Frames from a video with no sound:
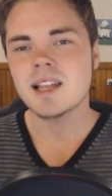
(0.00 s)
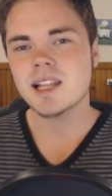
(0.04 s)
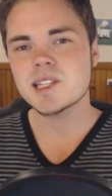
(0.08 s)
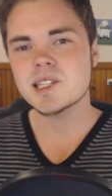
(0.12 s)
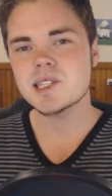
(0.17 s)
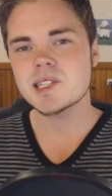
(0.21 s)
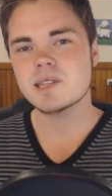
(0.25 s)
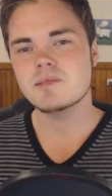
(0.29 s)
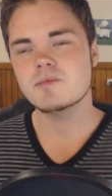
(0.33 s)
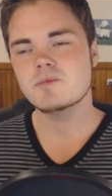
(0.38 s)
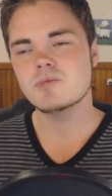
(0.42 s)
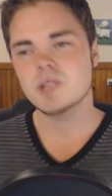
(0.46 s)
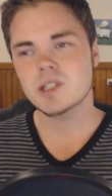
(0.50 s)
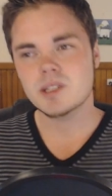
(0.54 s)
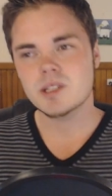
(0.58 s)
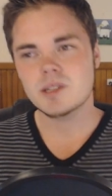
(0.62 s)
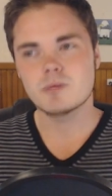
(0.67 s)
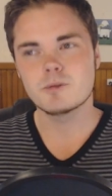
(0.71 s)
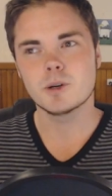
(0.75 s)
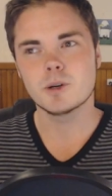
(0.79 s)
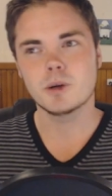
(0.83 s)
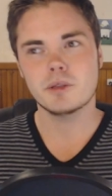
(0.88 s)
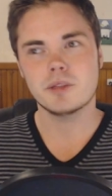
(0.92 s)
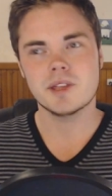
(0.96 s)
Let's
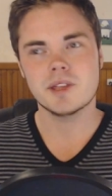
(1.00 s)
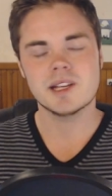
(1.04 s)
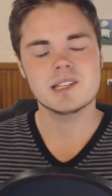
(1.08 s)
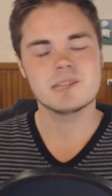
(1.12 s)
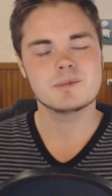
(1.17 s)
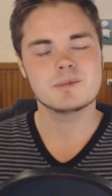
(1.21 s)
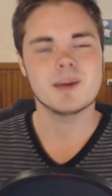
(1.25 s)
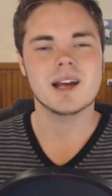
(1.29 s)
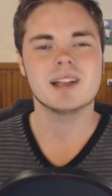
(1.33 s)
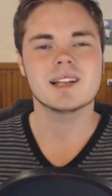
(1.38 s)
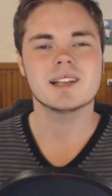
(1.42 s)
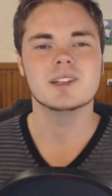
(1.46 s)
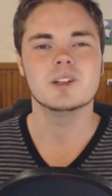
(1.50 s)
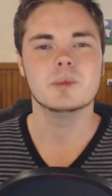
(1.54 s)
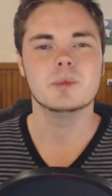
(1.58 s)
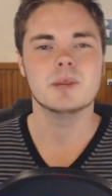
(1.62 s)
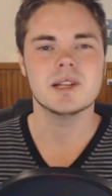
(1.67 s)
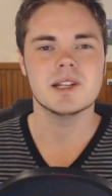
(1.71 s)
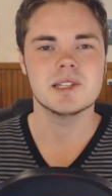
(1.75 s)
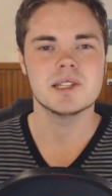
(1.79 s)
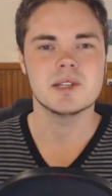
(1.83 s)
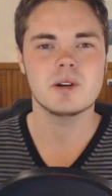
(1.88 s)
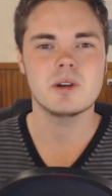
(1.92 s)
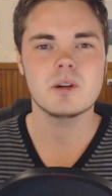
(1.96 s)
reel things back a little
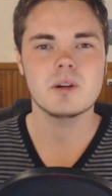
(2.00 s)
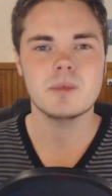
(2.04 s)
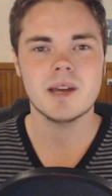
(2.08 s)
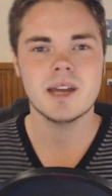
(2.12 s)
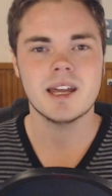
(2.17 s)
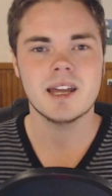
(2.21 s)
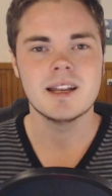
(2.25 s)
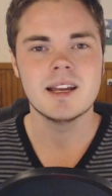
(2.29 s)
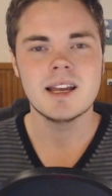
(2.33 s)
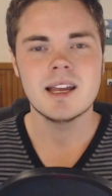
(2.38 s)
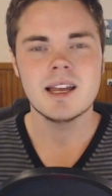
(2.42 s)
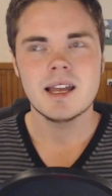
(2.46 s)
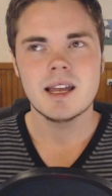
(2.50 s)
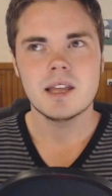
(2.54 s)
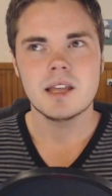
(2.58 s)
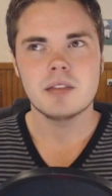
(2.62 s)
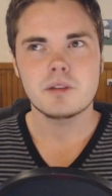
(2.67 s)
bit and talk about